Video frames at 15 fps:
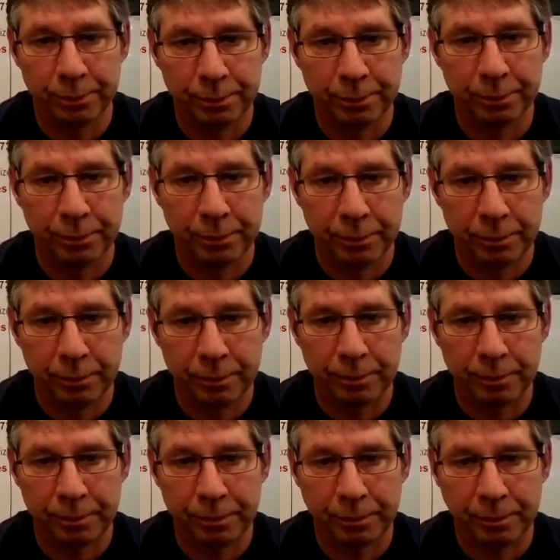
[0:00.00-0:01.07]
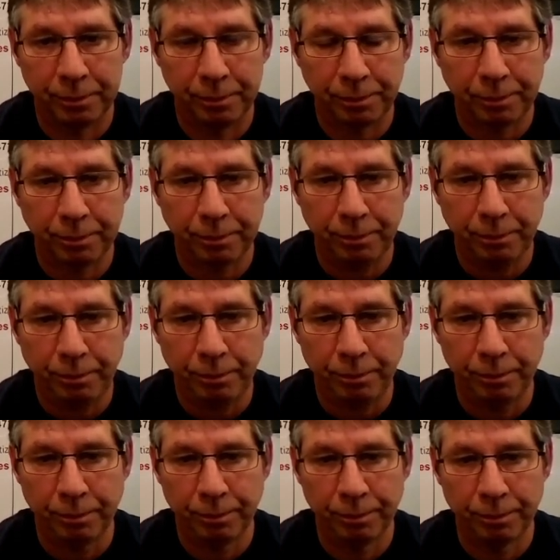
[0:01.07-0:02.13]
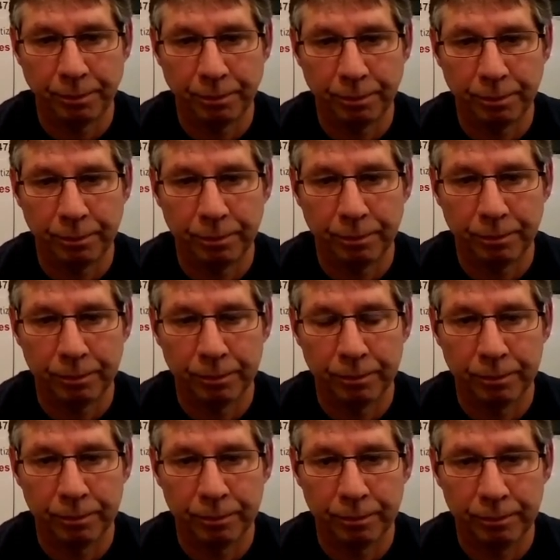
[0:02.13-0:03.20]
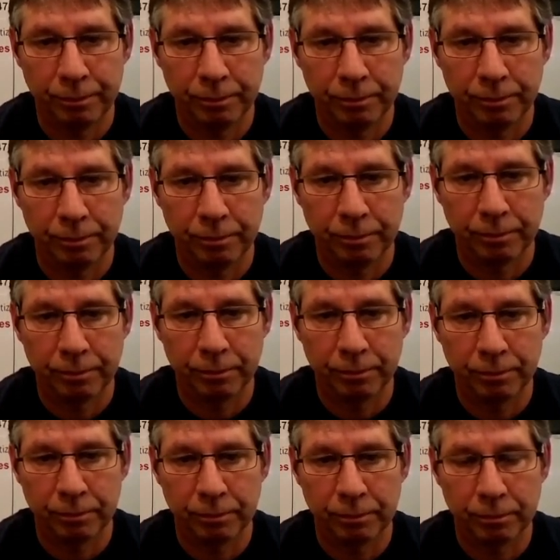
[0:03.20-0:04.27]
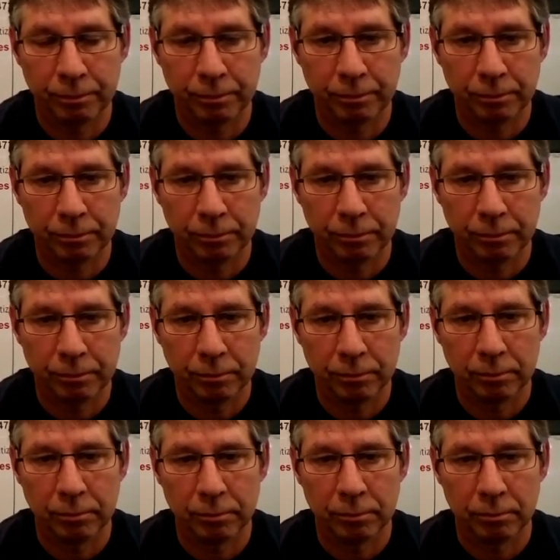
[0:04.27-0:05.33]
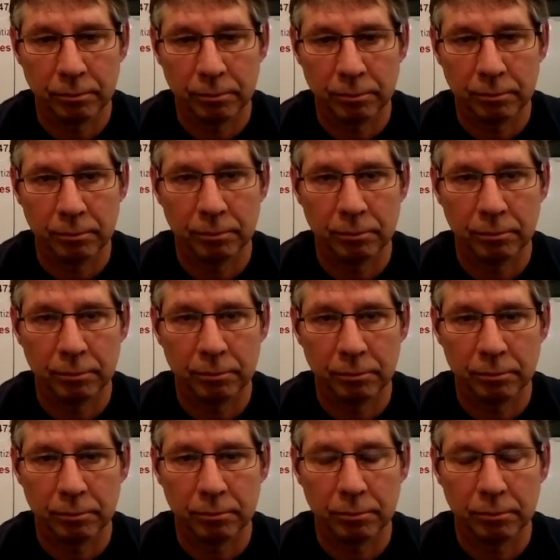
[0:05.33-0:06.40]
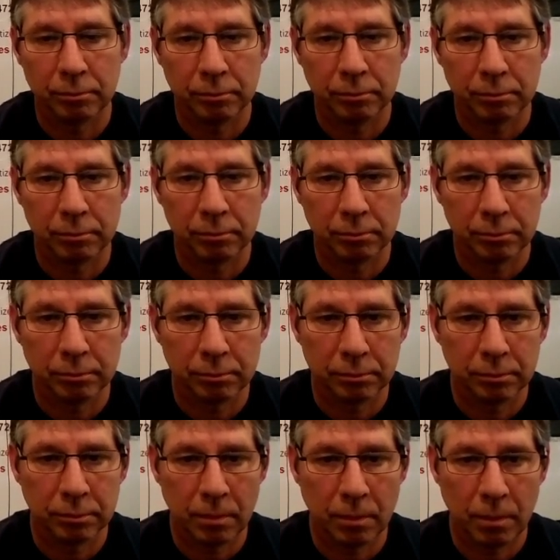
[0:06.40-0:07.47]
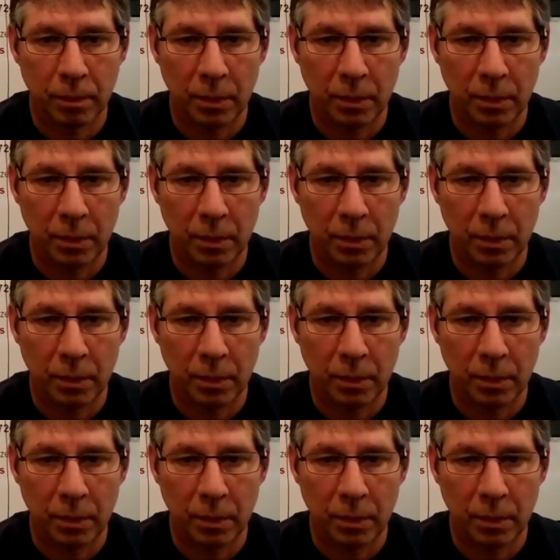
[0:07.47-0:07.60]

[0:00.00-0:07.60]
[no speech]